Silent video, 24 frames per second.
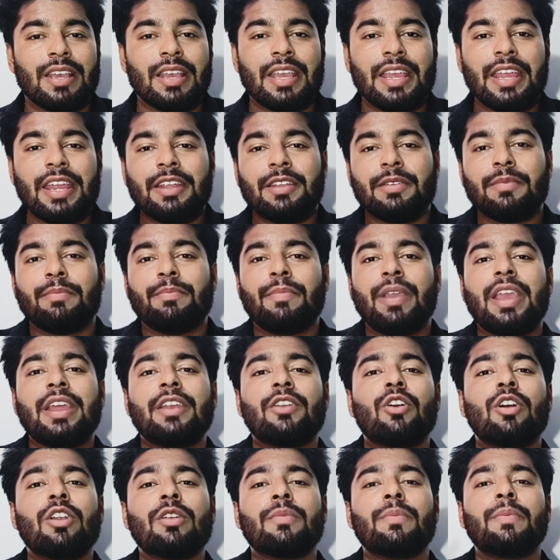it may
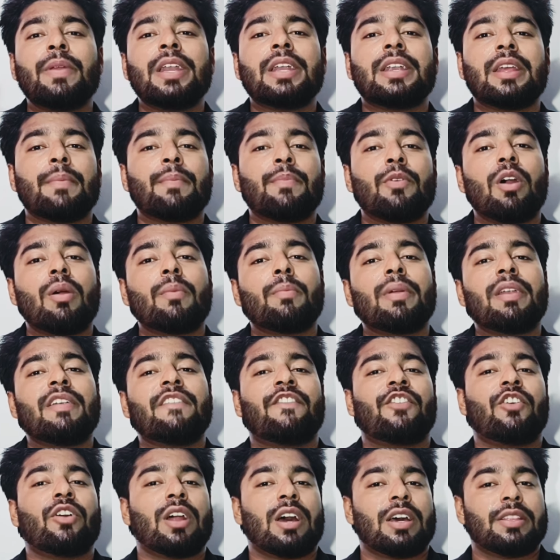not be development
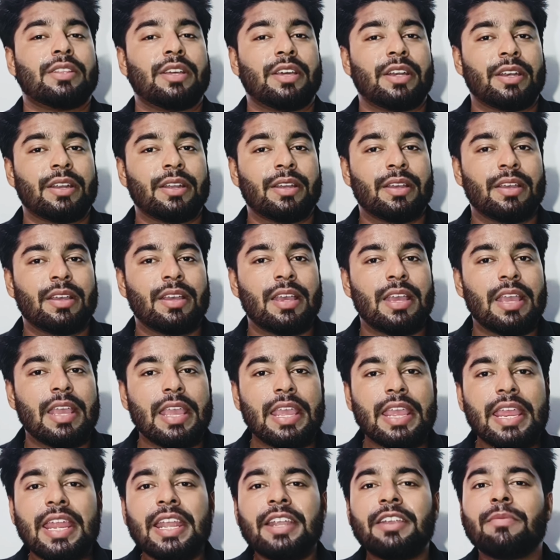for other.
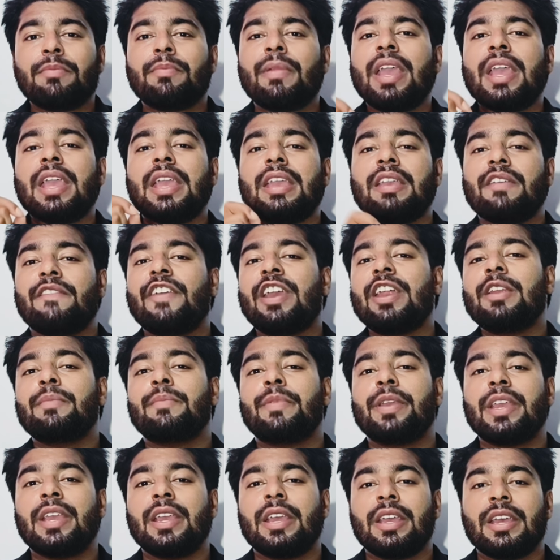It may even
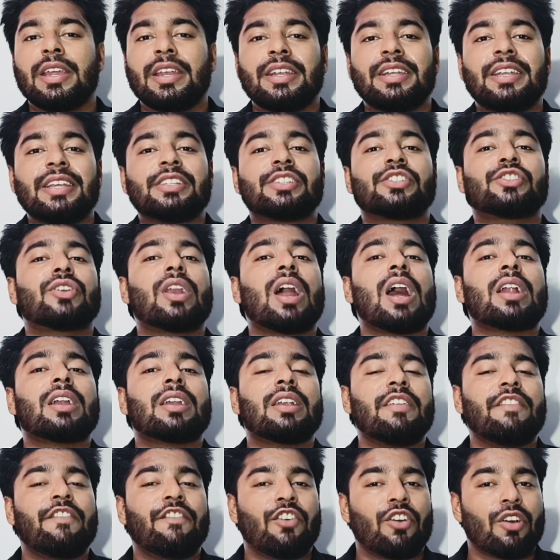be
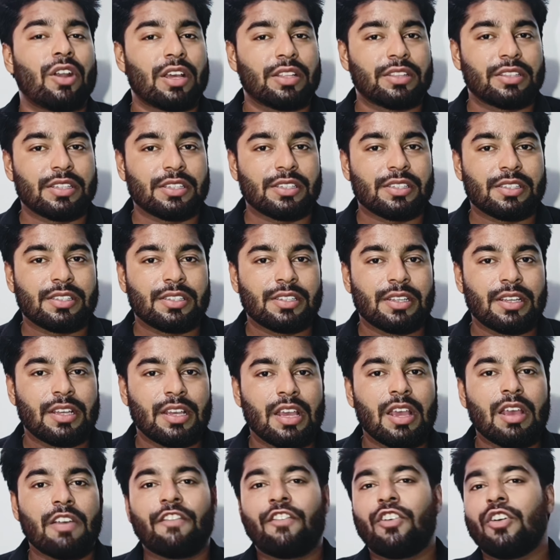destructive for others.
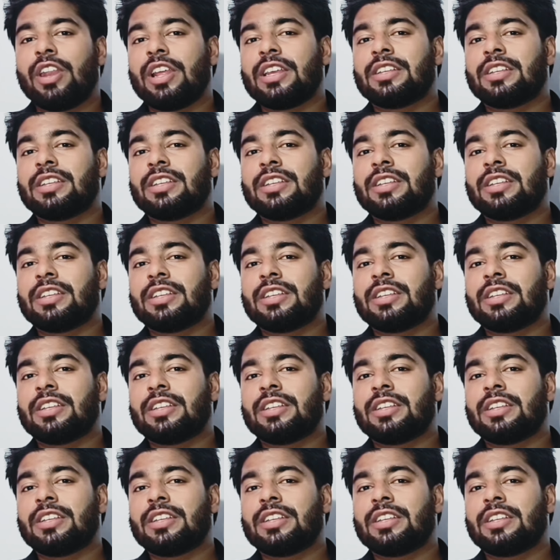For